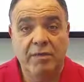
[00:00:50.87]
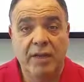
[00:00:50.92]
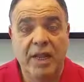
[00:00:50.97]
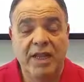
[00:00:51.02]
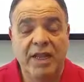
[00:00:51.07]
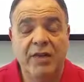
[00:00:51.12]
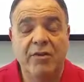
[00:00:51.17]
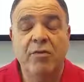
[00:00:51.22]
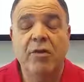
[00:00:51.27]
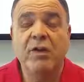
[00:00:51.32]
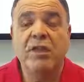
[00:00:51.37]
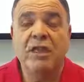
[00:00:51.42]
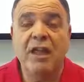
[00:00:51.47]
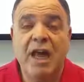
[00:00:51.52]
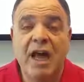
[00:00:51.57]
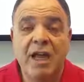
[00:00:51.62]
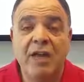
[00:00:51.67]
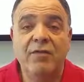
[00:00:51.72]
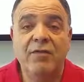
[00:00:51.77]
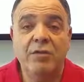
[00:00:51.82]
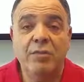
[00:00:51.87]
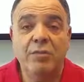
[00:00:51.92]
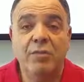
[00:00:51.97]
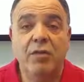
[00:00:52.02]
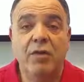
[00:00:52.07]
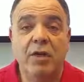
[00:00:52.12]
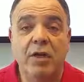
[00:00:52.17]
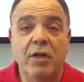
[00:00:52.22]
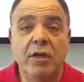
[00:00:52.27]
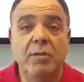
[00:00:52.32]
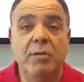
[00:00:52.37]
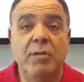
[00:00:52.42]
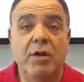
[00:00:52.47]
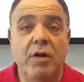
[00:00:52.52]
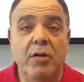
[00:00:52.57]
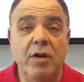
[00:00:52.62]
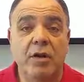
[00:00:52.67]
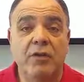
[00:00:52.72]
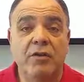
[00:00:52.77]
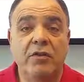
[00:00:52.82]
And there are a lot of important
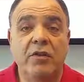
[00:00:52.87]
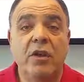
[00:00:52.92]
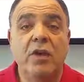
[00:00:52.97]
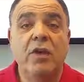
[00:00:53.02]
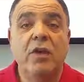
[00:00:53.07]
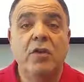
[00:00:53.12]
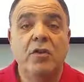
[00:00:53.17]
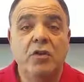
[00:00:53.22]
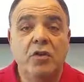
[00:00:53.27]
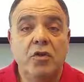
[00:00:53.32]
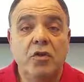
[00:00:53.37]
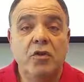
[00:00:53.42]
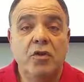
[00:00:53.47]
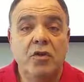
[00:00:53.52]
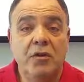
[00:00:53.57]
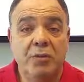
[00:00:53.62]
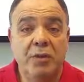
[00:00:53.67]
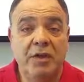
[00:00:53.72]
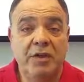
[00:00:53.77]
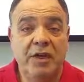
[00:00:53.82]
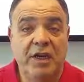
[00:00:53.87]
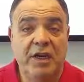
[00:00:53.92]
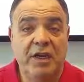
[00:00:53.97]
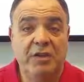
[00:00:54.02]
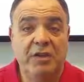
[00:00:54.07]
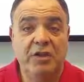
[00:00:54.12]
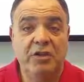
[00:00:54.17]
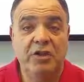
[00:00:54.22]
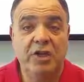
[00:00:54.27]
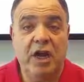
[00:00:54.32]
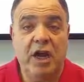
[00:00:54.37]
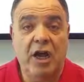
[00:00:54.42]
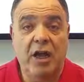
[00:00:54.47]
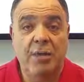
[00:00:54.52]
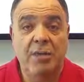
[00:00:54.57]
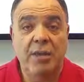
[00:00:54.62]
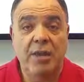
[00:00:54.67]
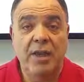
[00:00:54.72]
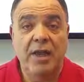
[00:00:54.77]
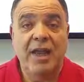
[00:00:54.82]
components to this particular job,